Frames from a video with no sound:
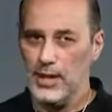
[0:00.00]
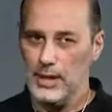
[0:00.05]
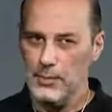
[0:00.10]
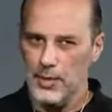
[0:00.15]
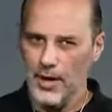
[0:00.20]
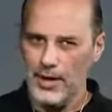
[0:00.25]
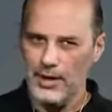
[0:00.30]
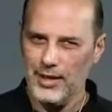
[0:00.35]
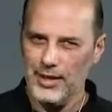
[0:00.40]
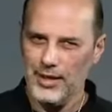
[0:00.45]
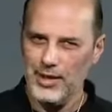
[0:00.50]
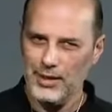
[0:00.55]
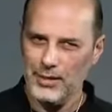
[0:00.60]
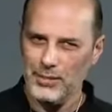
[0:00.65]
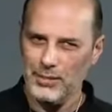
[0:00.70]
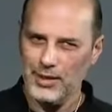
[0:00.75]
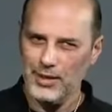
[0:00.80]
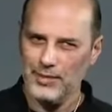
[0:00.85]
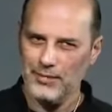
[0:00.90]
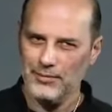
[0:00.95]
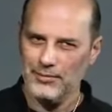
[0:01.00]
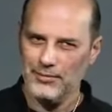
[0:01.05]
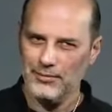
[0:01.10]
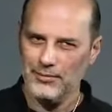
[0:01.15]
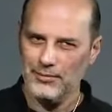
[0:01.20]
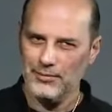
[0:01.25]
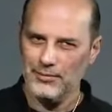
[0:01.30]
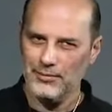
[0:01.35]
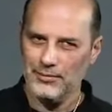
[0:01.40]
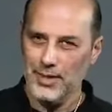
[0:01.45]
debunking history,
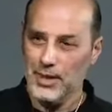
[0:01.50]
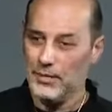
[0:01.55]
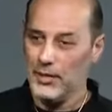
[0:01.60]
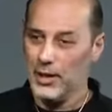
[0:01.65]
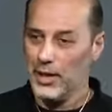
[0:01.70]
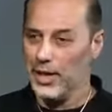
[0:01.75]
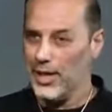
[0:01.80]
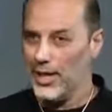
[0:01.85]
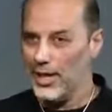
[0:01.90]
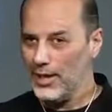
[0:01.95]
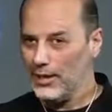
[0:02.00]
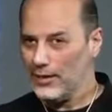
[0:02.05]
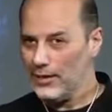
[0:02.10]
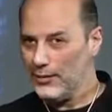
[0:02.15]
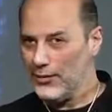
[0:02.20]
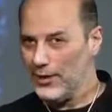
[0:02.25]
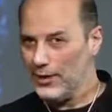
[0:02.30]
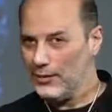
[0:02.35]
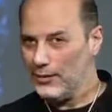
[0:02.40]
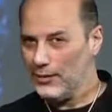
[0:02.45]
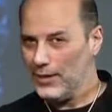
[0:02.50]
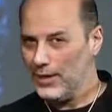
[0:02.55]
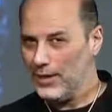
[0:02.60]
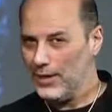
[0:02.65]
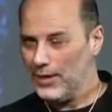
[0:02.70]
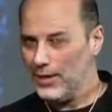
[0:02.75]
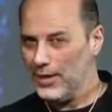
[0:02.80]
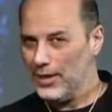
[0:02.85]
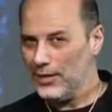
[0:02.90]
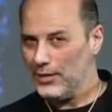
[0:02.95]
the lies of history,
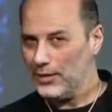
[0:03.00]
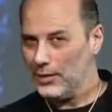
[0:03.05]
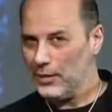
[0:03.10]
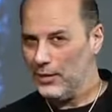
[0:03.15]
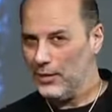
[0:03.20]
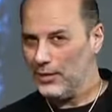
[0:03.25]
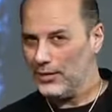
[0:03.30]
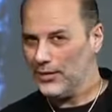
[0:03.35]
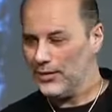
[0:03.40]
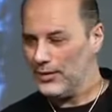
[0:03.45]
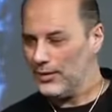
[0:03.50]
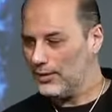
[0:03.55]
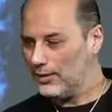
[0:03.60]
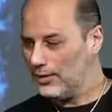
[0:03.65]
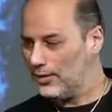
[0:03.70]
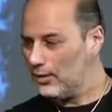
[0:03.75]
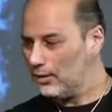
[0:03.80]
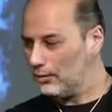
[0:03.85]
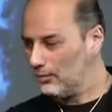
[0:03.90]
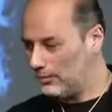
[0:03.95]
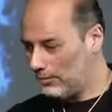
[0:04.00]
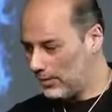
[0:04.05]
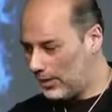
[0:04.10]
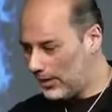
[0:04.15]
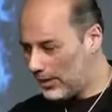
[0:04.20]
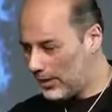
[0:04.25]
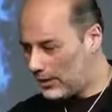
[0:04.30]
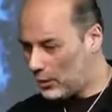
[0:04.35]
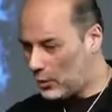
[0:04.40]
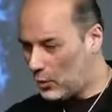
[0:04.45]
and so on. You know,
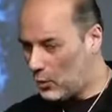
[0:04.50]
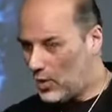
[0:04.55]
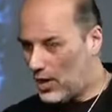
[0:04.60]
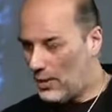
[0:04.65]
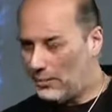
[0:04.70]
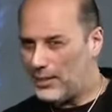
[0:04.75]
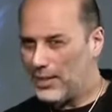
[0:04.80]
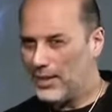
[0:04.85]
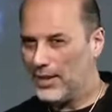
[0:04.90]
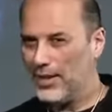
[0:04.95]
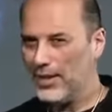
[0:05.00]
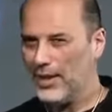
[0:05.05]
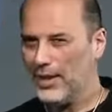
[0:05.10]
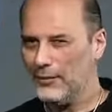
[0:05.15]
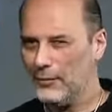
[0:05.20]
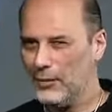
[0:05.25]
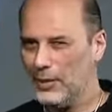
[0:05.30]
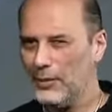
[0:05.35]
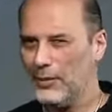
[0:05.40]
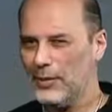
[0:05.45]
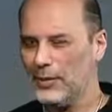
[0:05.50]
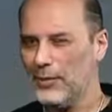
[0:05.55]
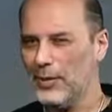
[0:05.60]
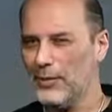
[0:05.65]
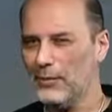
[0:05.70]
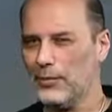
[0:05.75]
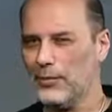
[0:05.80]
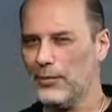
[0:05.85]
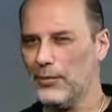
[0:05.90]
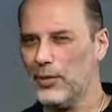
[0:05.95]
again, co-opting a lot of what has
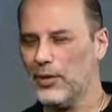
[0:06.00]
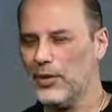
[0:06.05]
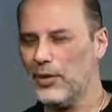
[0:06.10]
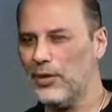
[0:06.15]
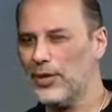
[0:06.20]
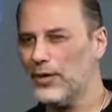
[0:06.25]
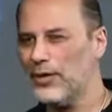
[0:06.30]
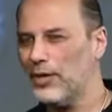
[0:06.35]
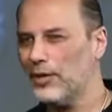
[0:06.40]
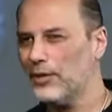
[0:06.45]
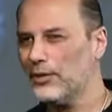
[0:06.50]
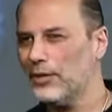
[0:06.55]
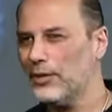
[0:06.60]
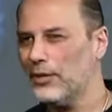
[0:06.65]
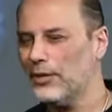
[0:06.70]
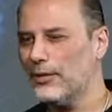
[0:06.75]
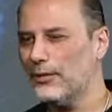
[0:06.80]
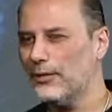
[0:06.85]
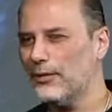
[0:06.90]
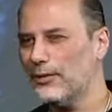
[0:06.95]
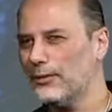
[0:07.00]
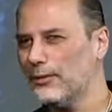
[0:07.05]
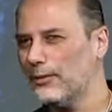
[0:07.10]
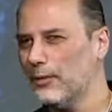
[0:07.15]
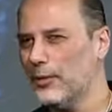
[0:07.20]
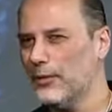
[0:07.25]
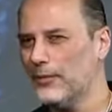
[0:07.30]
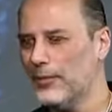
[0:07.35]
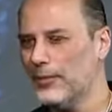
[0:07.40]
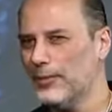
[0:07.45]
been going on in the alternative
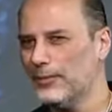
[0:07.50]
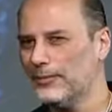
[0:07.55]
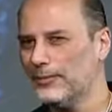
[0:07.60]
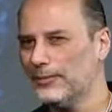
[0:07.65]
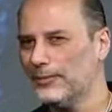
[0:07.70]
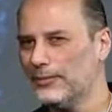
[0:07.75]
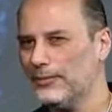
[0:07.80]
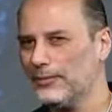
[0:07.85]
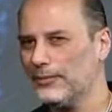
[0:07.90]
movement.